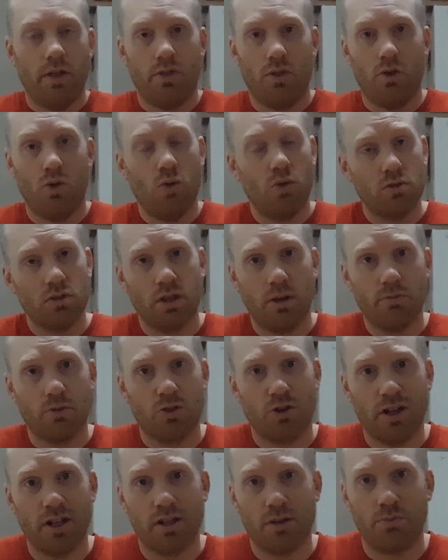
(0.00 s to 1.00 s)
whole
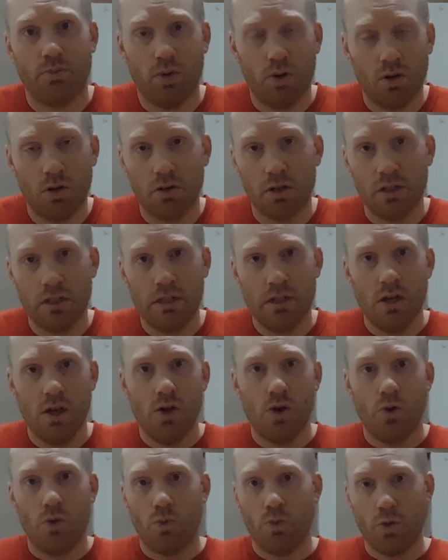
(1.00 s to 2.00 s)
Democratic Party
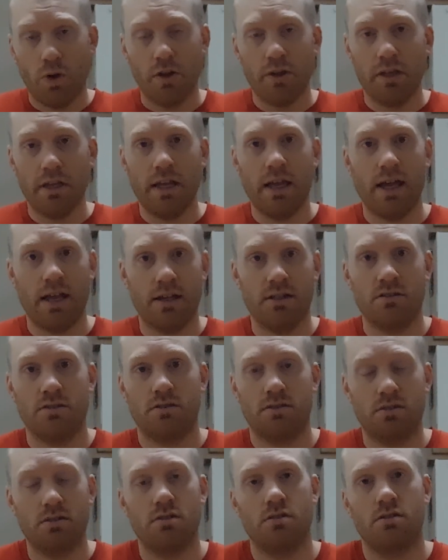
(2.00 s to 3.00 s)
really
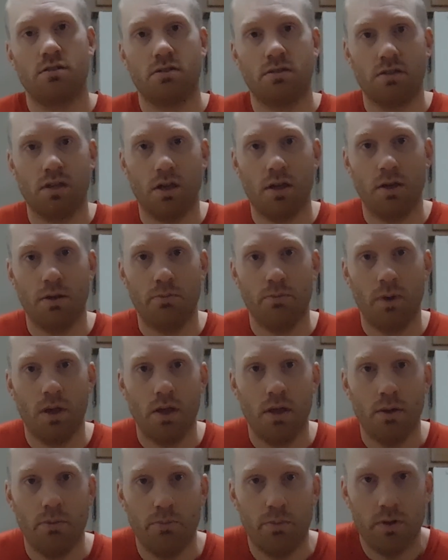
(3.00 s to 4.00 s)
has the same
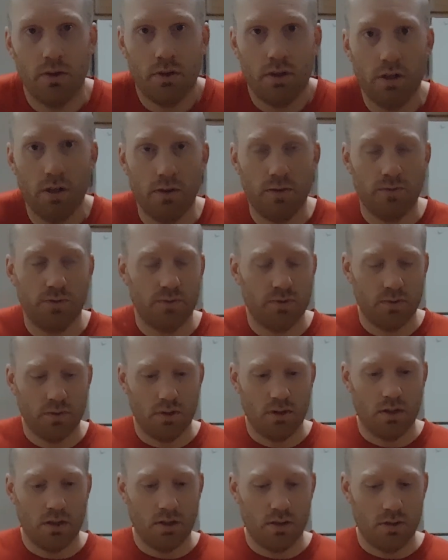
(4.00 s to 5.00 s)
beliefs,
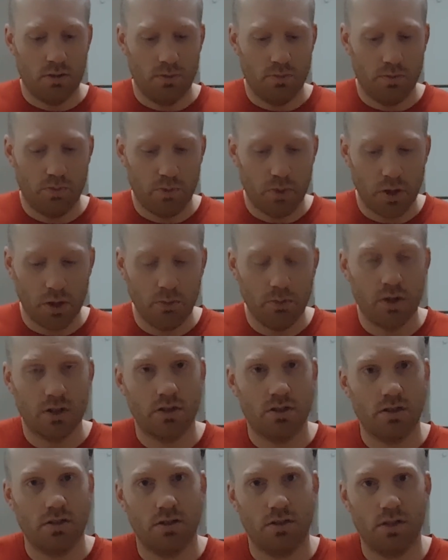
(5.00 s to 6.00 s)
pretty
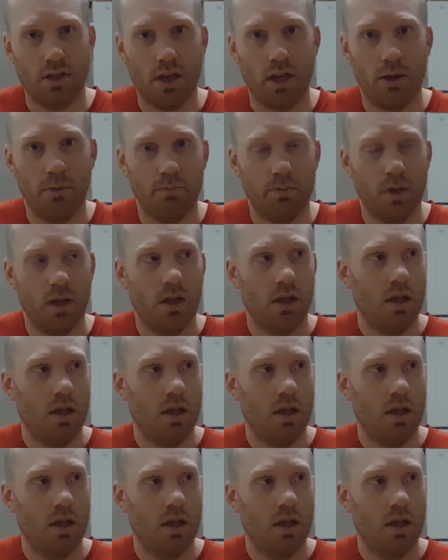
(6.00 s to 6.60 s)
much the same